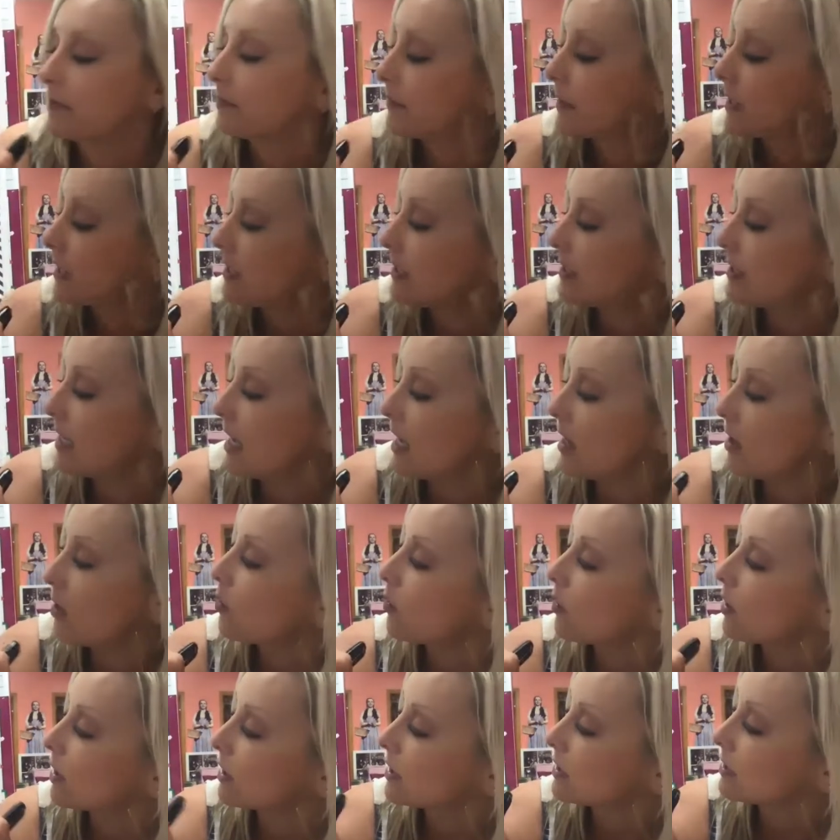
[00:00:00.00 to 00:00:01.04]

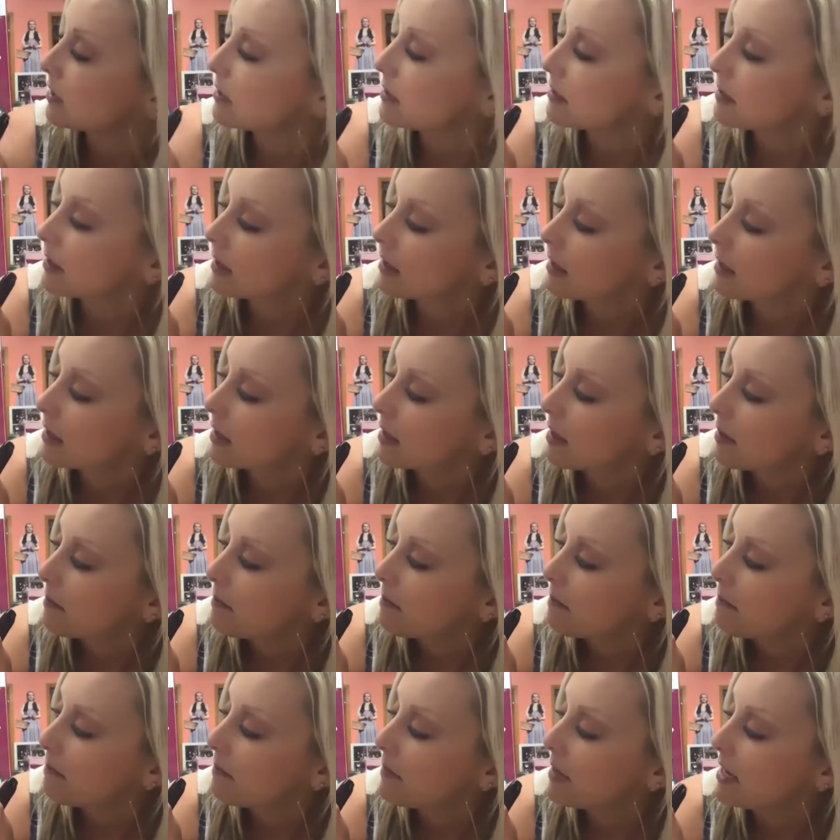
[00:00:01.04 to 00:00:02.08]
seahorse,
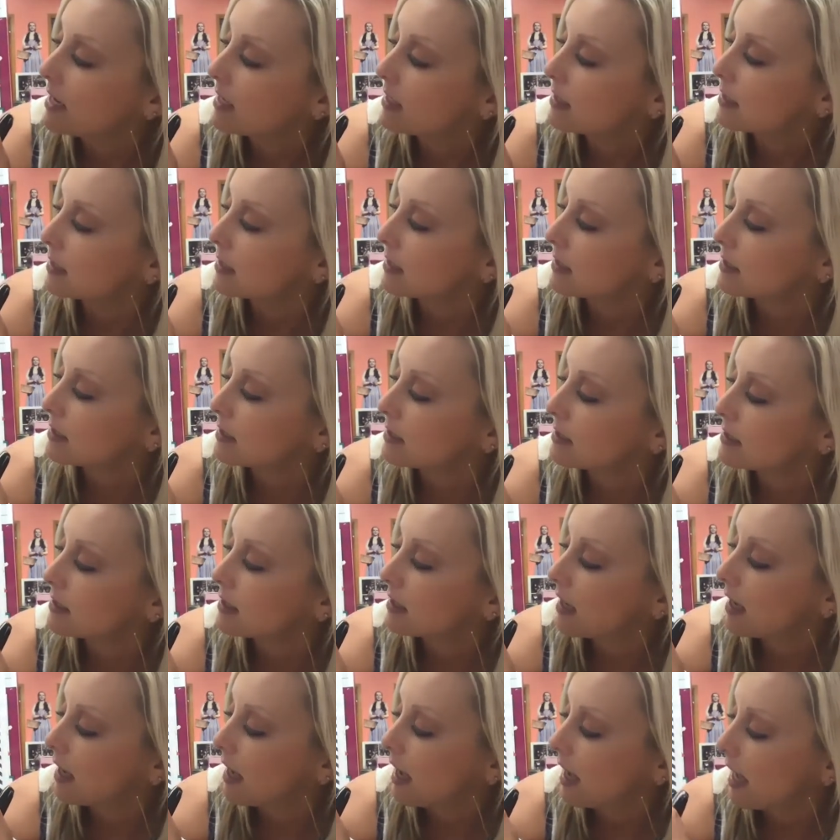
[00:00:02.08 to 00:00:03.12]
mittens,
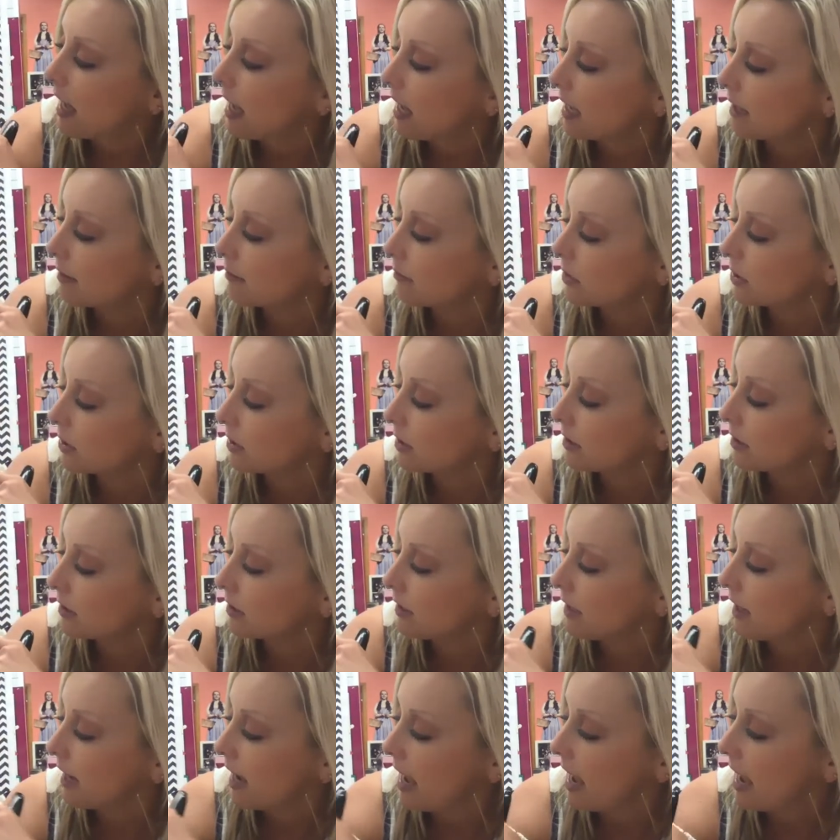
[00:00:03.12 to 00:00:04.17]
hammer,
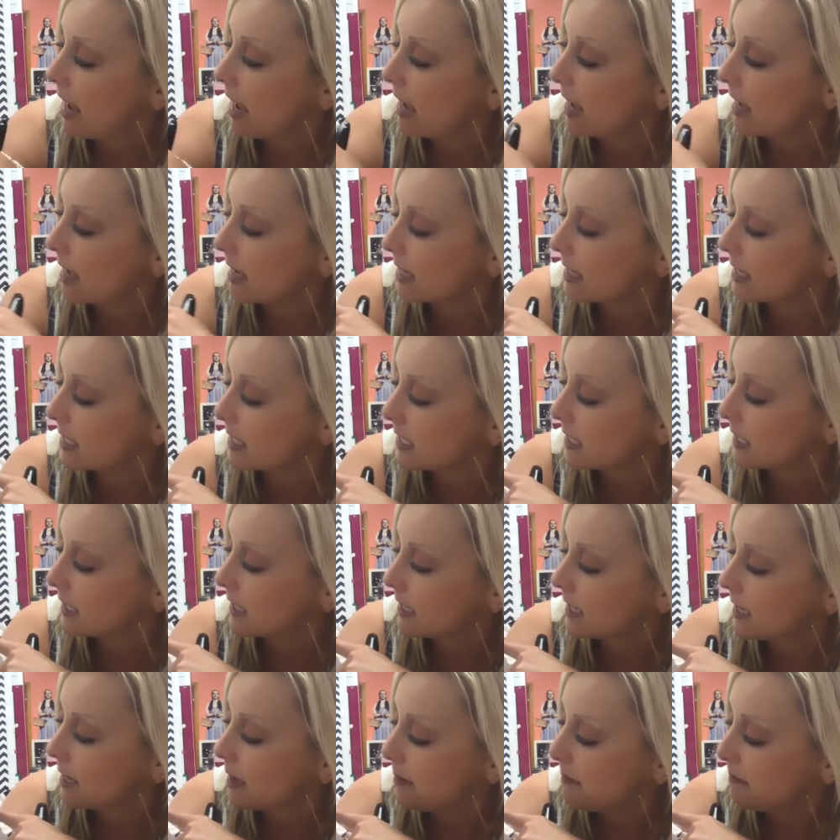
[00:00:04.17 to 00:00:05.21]
hand,
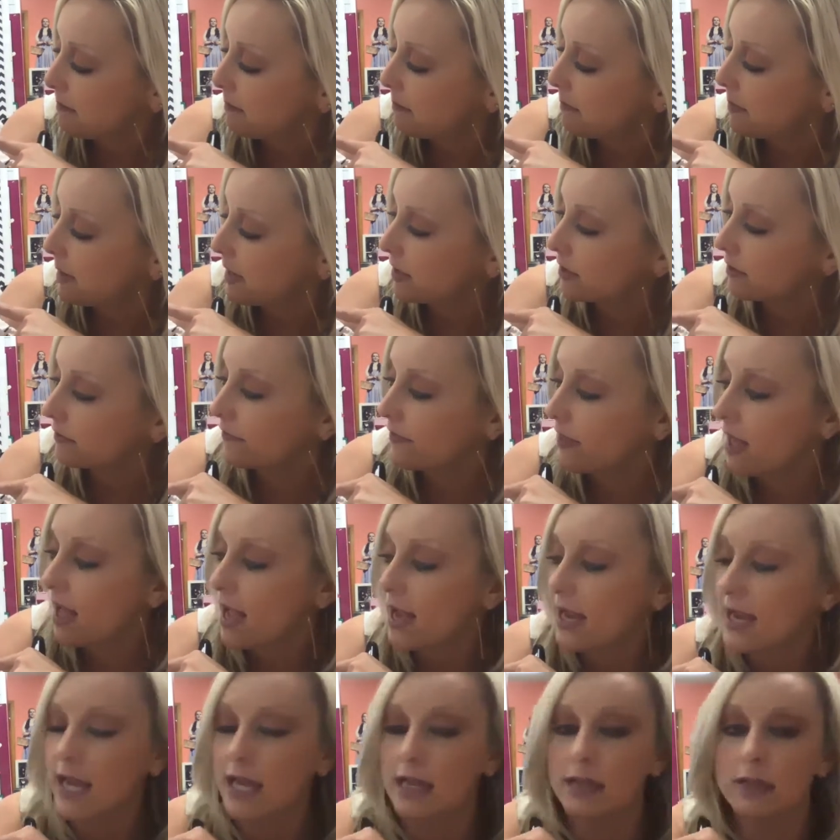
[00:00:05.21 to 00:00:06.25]

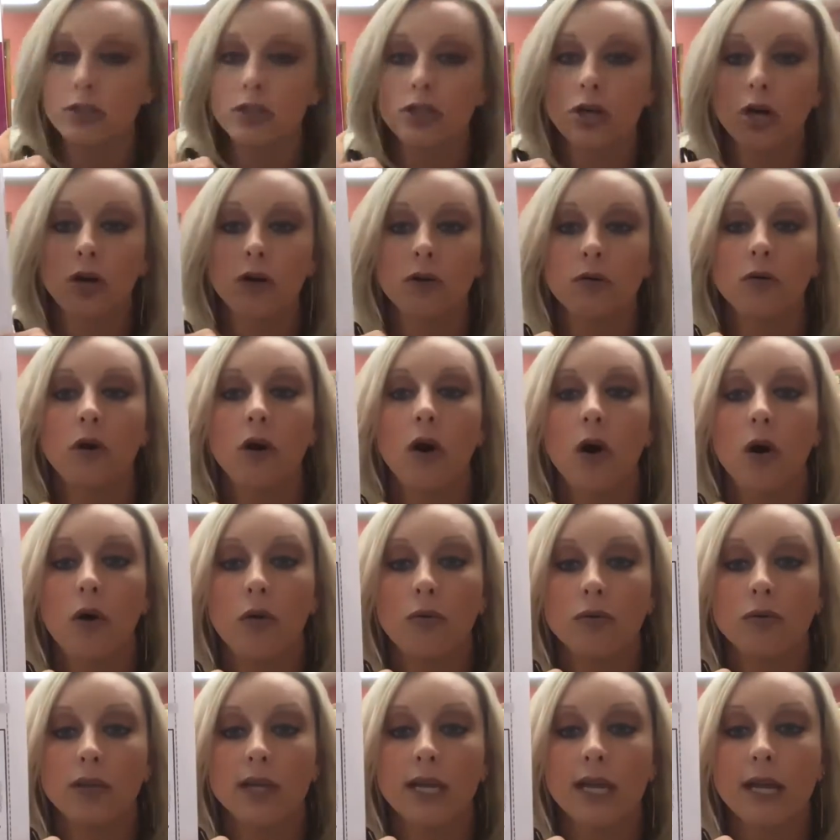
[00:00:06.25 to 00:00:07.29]
butterfly, and turtle.
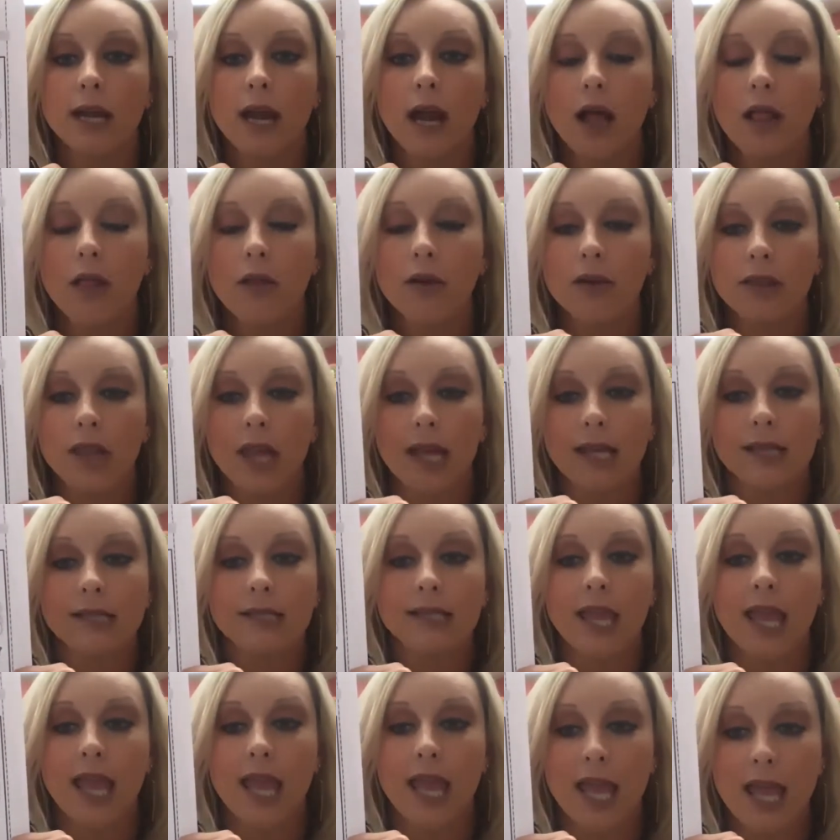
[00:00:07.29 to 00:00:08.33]
Only color things
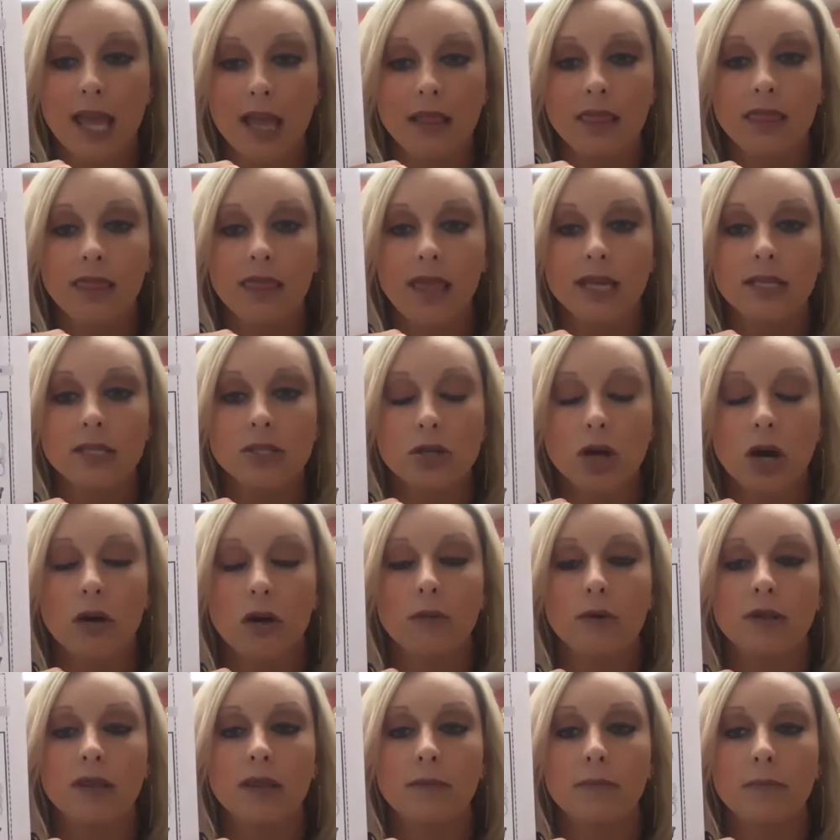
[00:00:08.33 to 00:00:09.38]
if they start
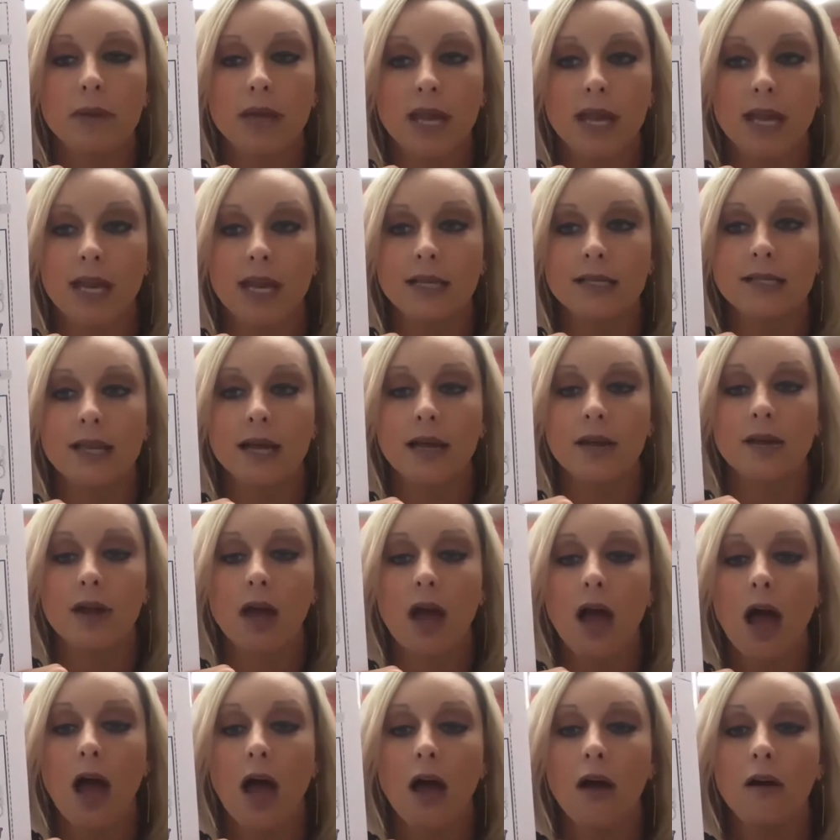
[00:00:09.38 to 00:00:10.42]
with the beginning sound
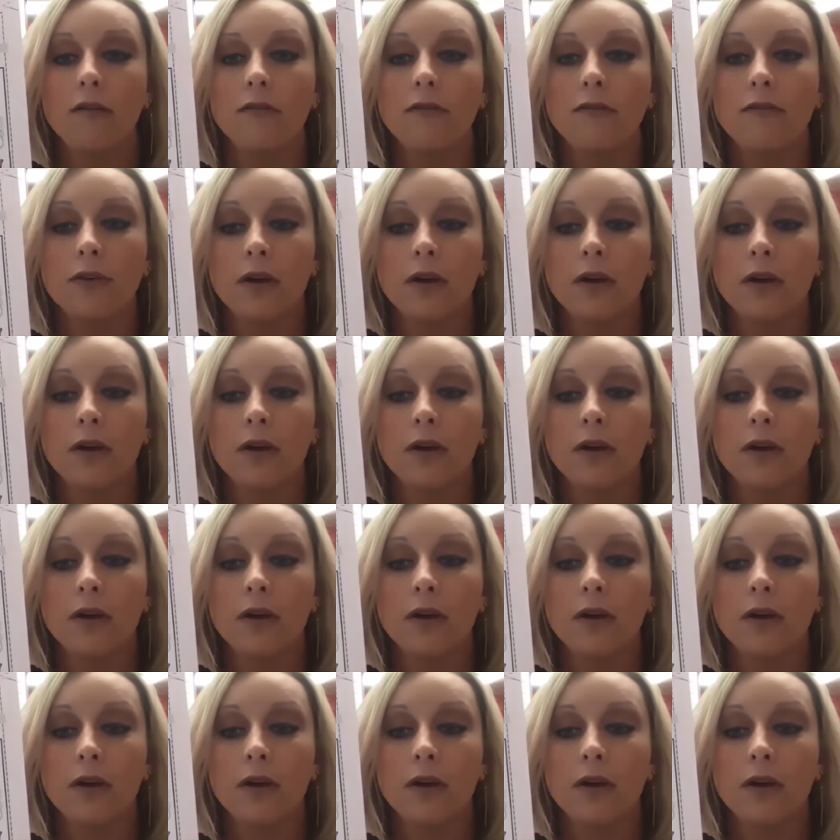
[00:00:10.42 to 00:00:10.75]
of.